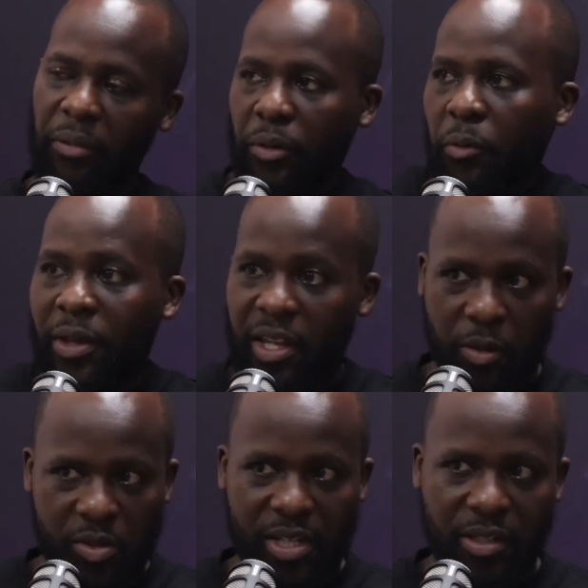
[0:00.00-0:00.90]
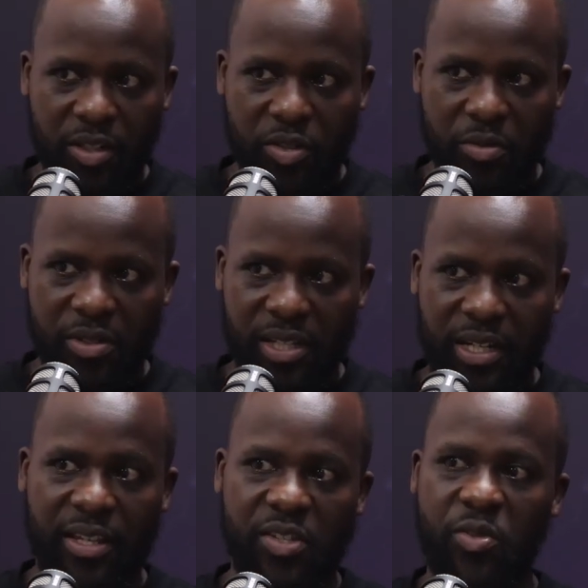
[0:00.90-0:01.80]
Whether he was telling the truth is
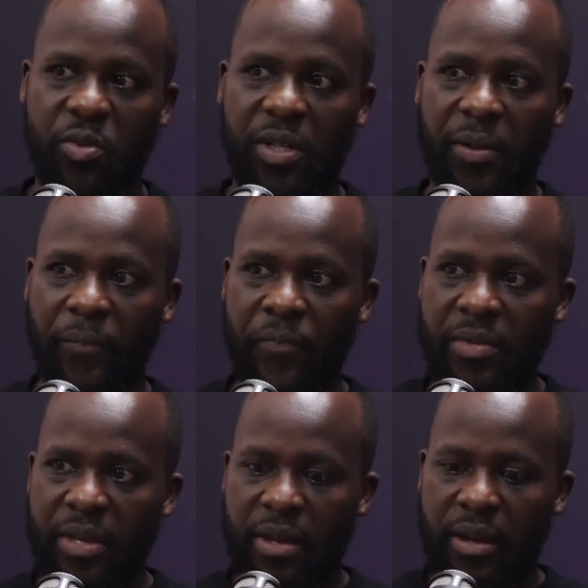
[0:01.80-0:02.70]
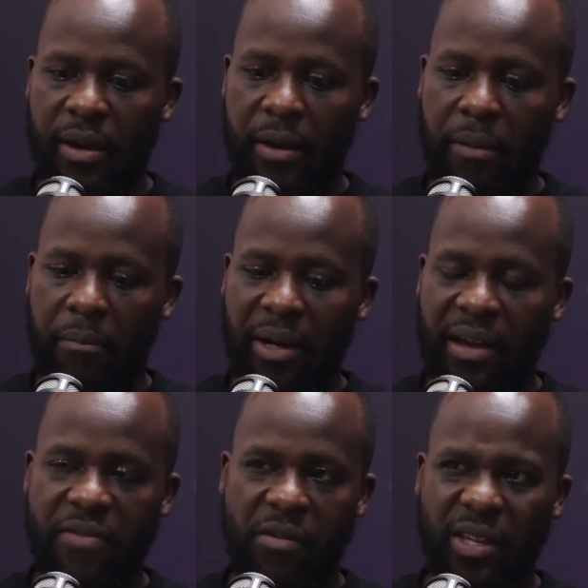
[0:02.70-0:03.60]
another story. But I
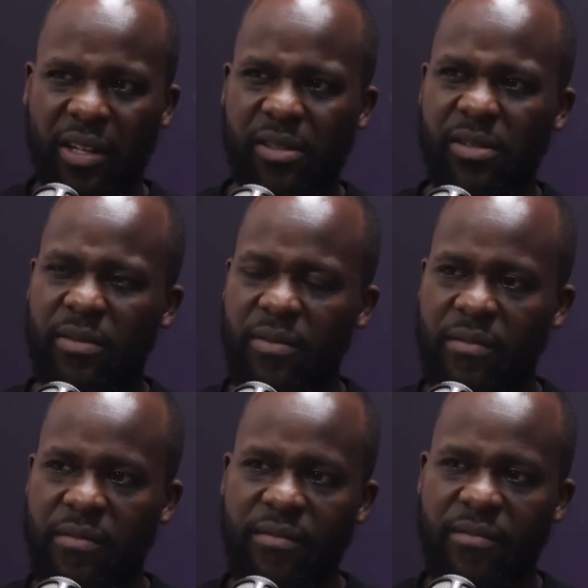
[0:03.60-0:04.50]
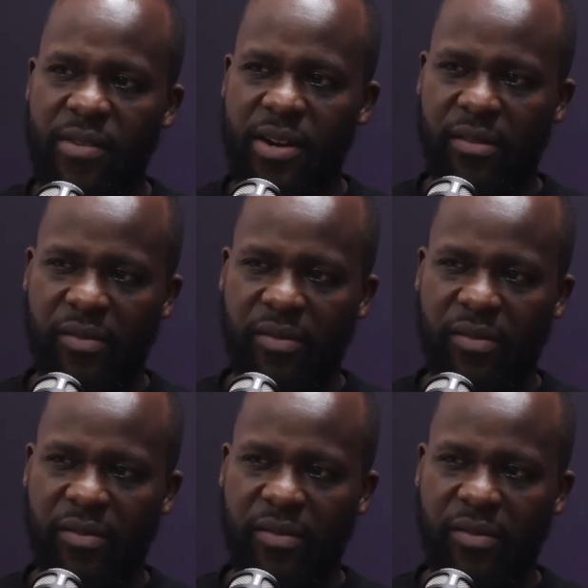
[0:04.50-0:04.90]
found that very,